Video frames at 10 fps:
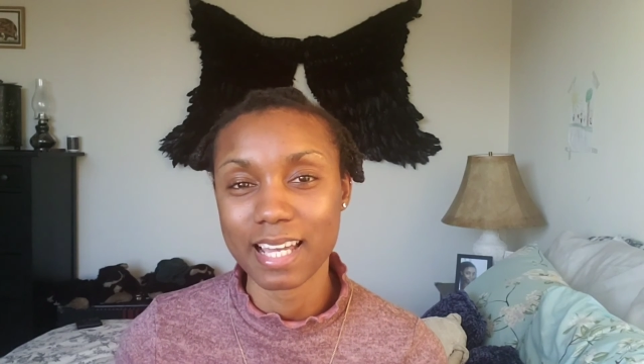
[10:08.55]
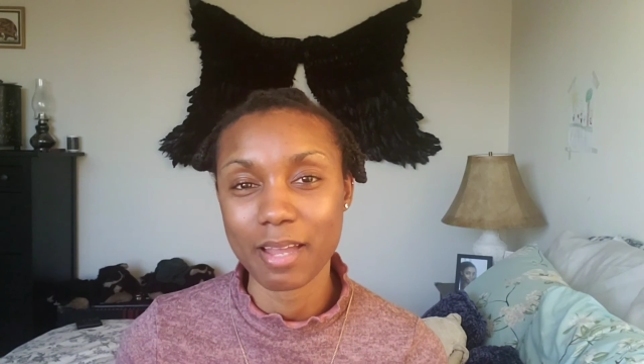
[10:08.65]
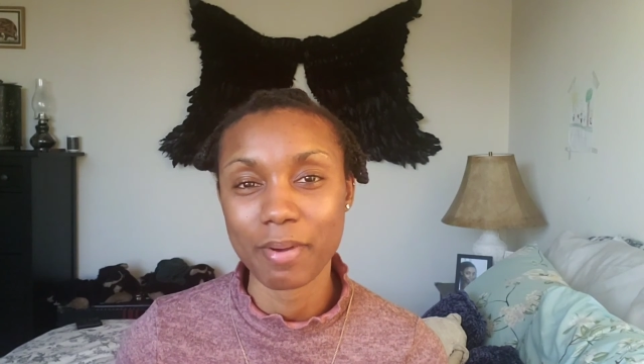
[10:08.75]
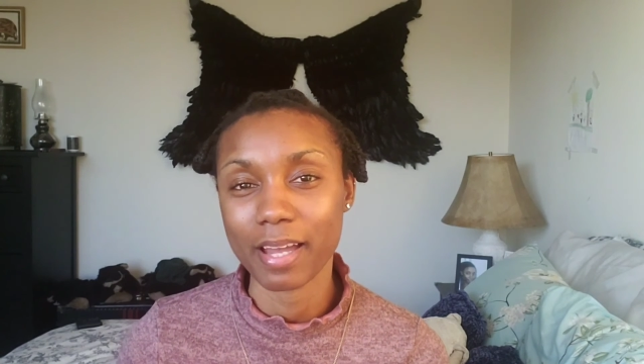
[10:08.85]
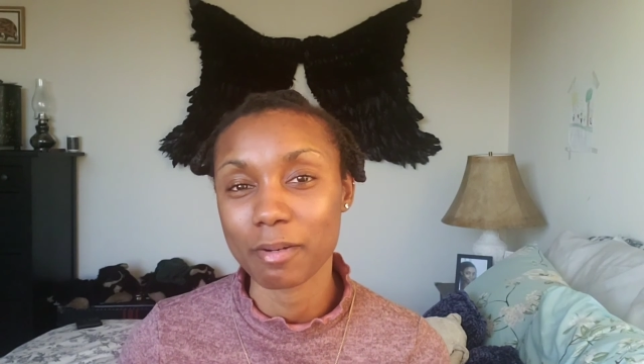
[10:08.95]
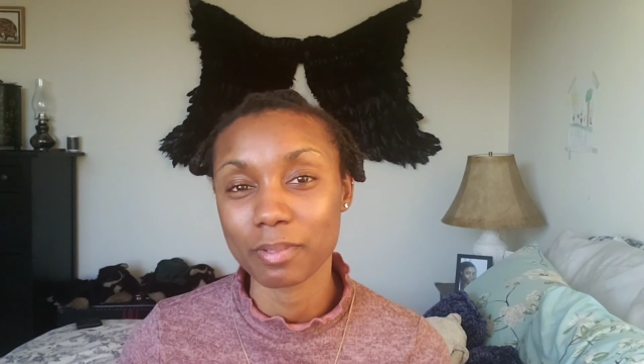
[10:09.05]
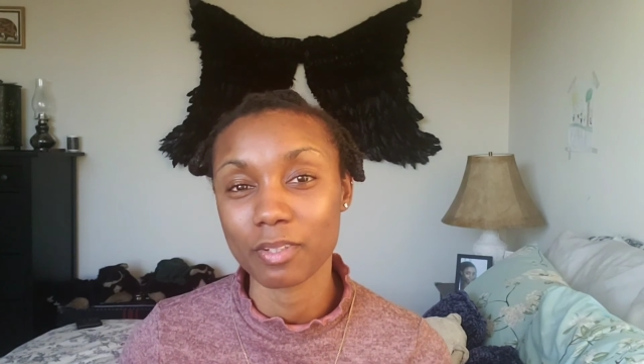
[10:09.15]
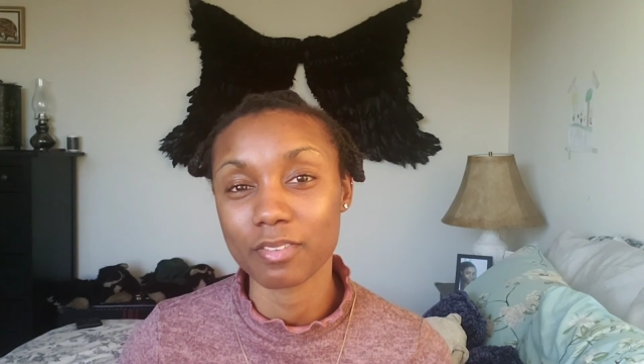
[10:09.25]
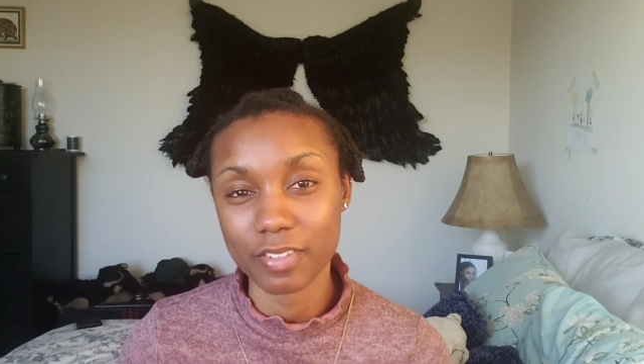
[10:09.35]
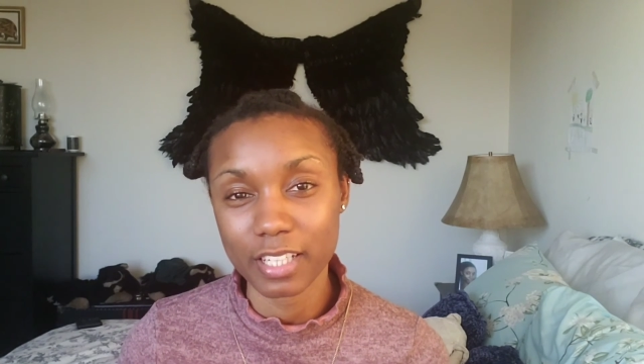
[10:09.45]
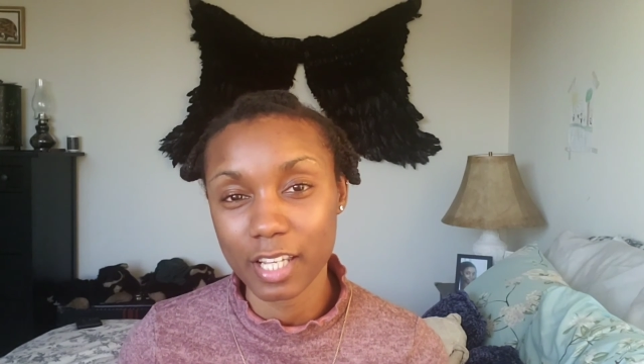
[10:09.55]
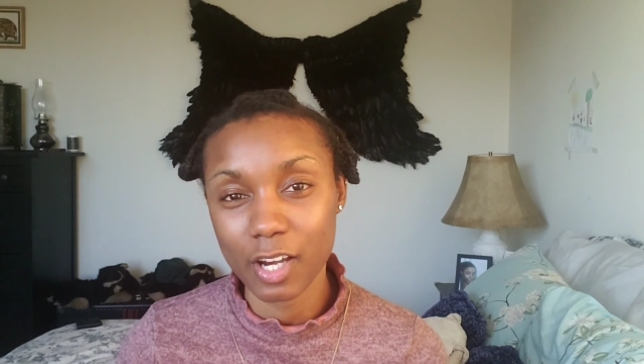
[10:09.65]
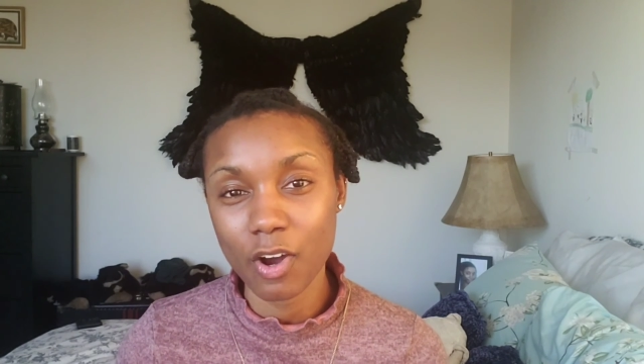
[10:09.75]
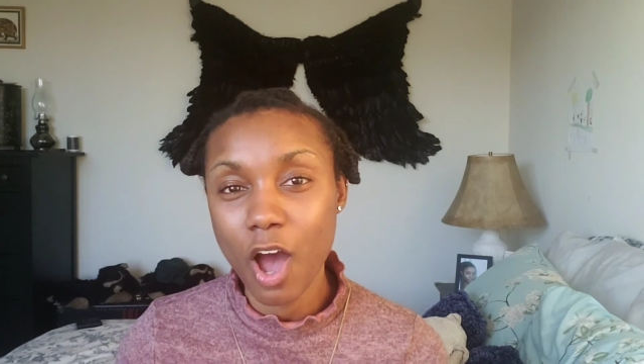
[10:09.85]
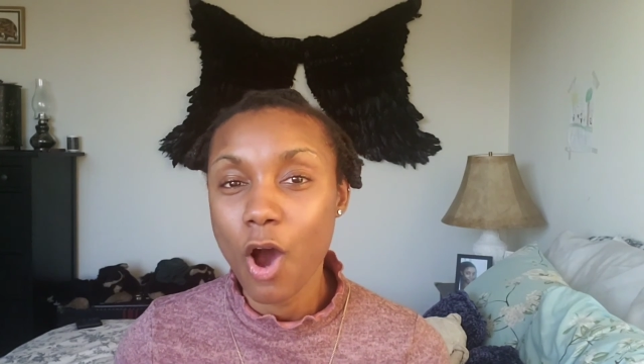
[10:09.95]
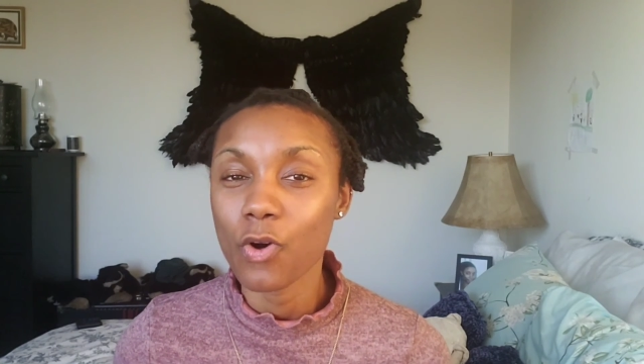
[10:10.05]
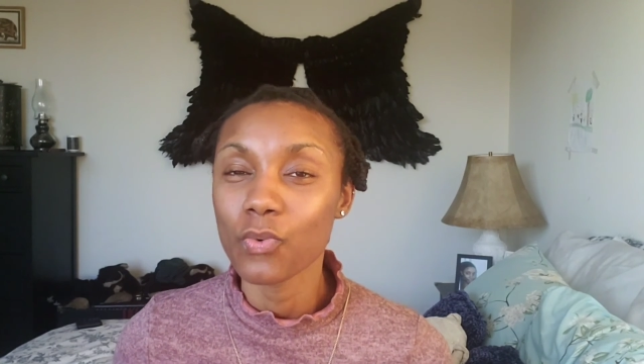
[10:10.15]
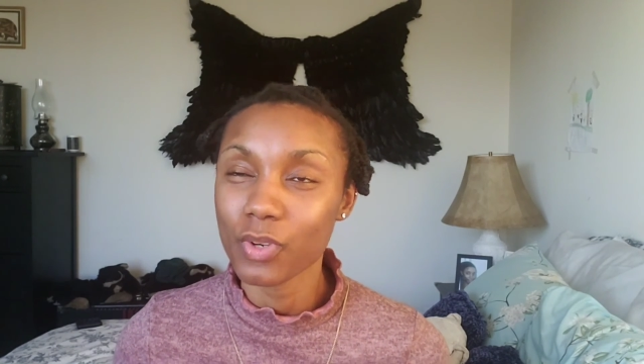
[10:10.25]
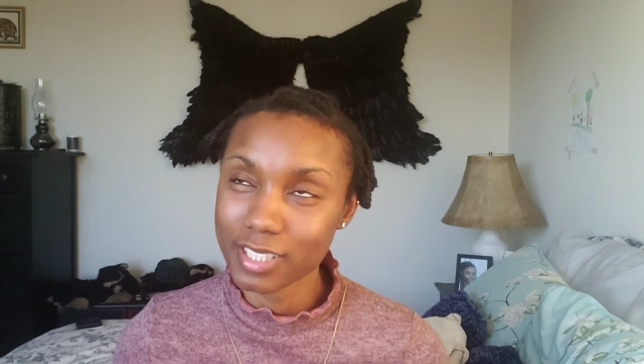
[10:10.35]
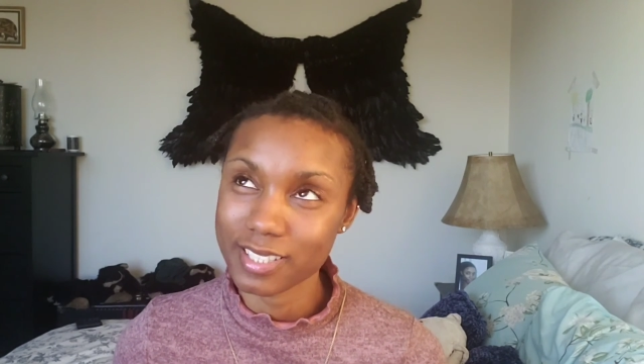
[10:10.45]
time I upload a video,
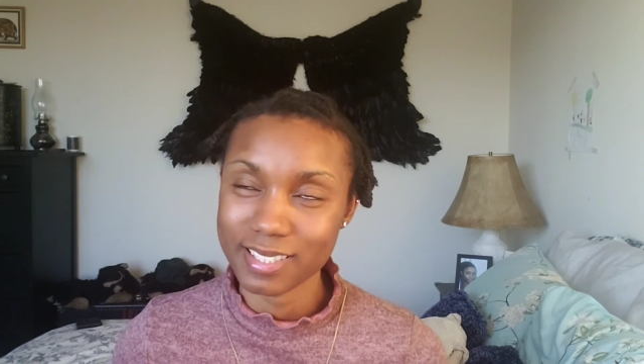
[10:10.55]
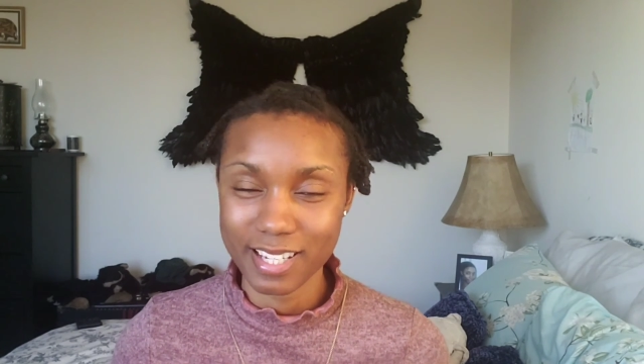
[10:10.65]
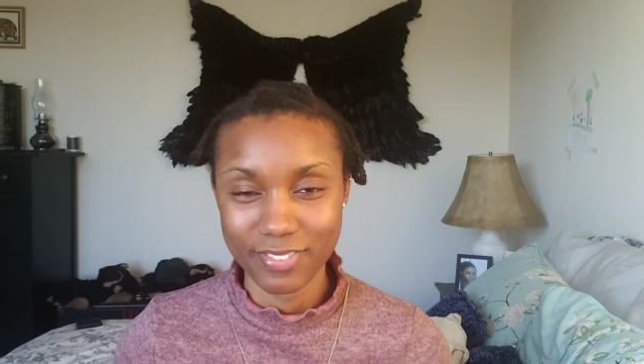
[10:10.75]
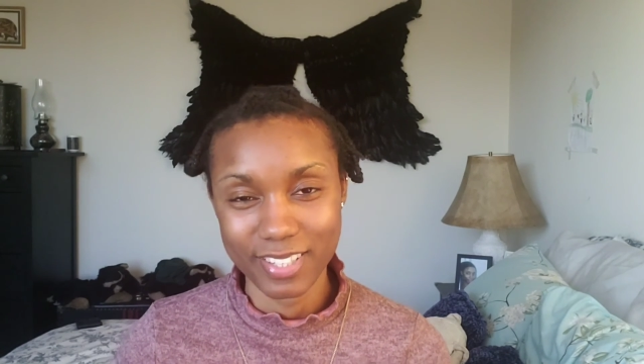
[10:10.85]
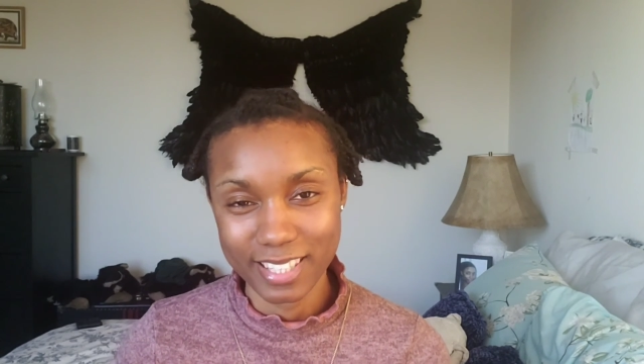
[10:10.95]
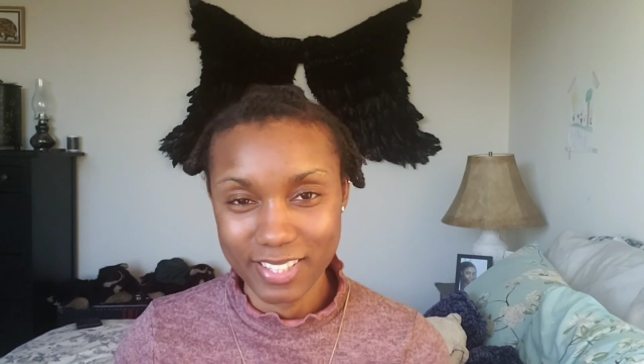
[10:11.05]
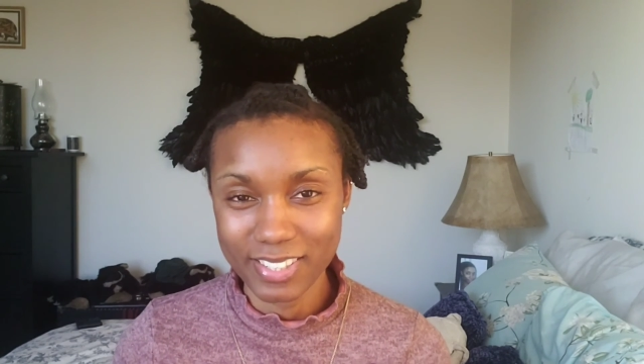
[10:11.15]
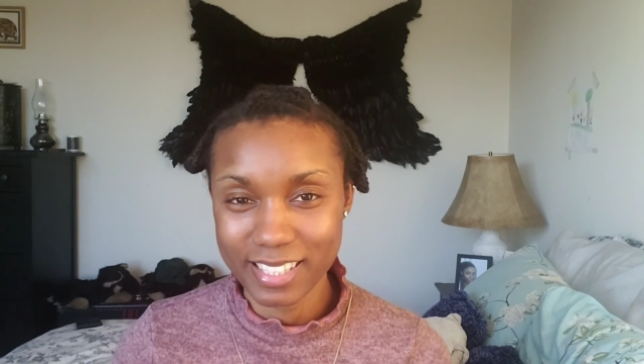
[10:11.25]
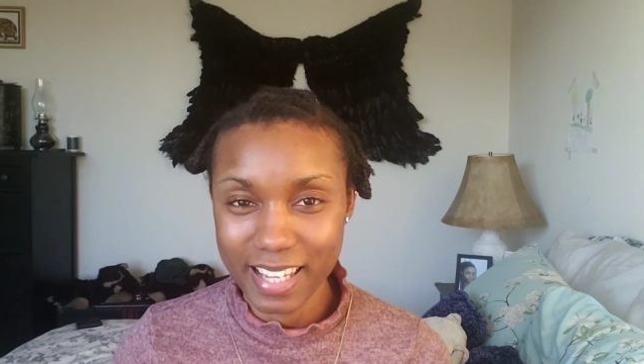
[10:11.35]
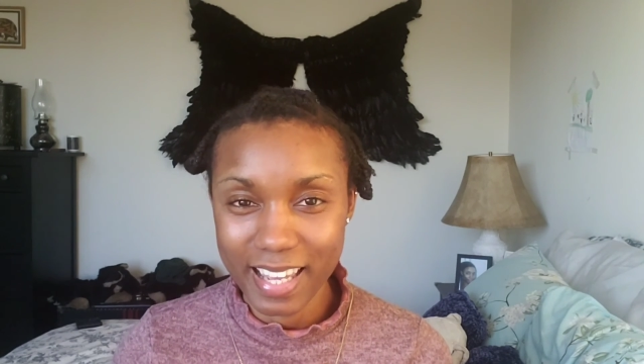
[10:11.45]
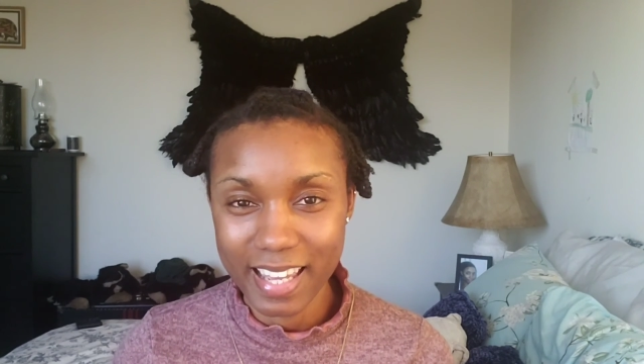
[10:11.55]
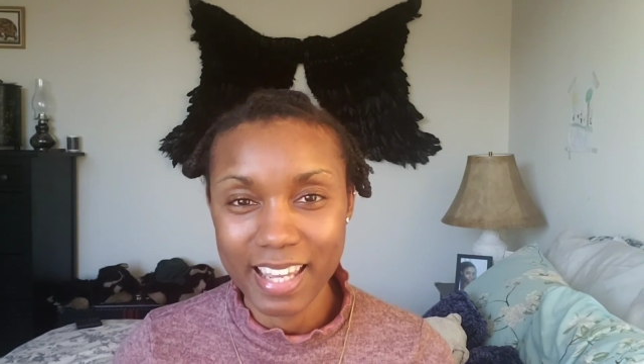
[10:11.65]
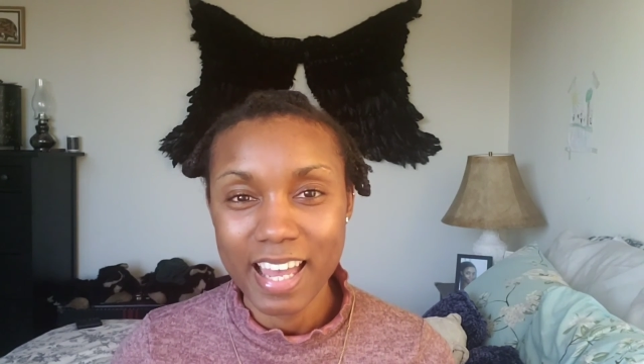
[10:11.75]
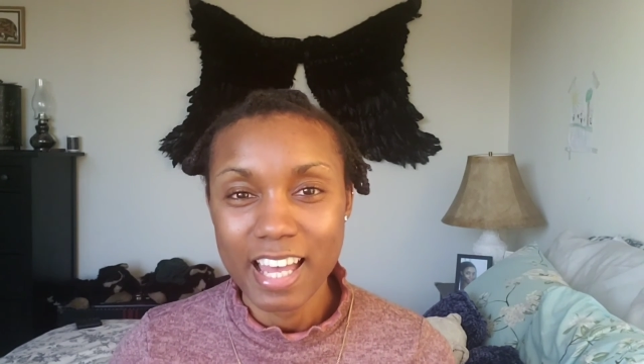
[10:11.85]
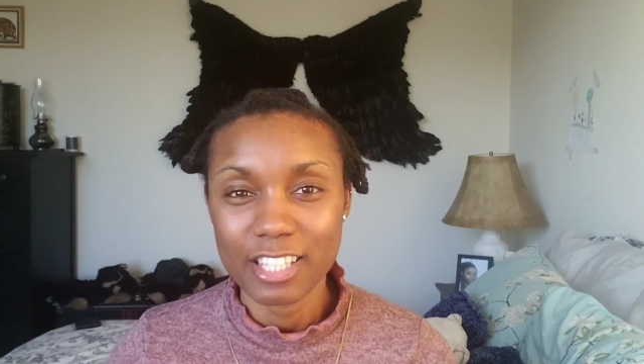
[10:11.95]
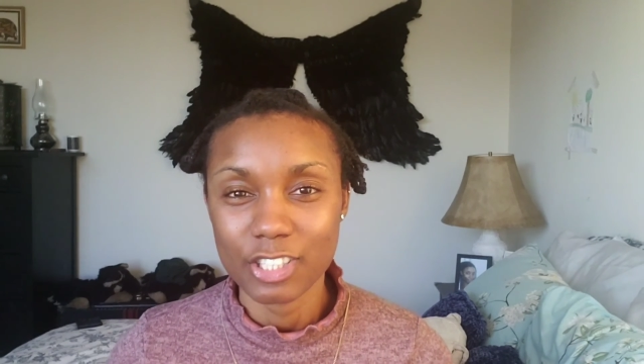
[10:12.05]
which is every Tuesday.